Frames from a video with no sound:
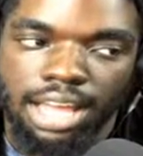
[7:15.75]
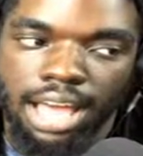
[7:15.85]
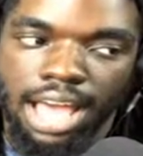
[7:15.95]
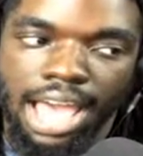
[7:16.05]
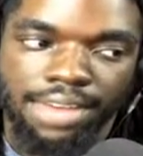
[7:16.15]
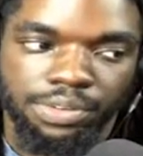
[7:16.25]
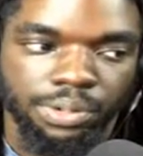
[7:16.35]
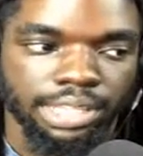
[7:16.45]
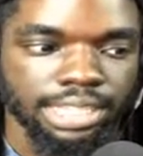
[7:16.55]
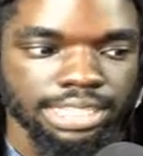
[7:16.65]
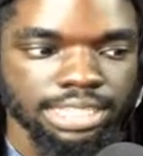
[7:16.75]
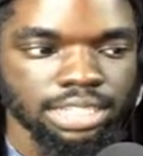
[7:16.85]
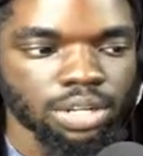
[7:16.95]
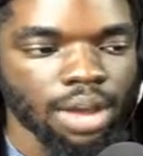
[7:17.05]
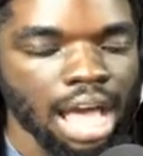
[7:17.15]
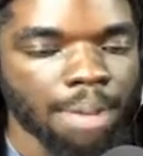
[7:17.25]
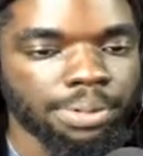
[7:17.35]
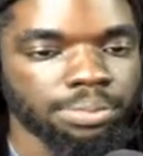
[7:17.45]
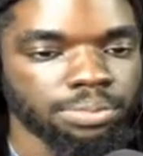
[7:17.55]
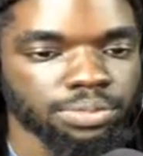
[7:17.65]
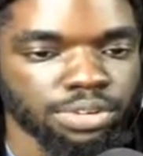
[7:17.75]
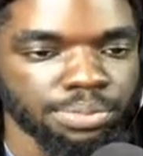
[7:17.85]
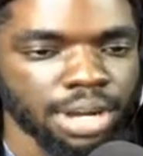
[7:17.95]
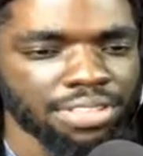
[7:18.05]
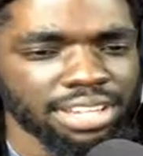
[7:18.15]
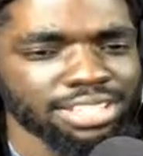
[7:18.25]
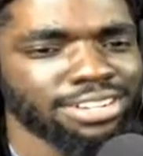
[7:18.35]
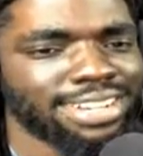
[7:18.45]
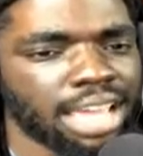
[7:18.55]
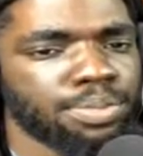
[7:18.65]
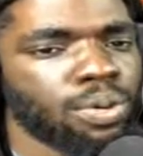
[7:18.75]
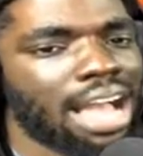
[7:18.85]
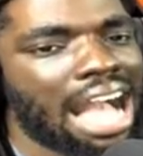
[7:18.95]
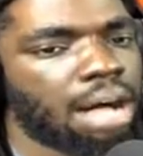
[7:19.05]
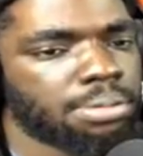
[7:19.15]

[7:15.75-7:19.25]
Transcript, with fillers: I haven't really listened to no album from her. I think it's her debut album.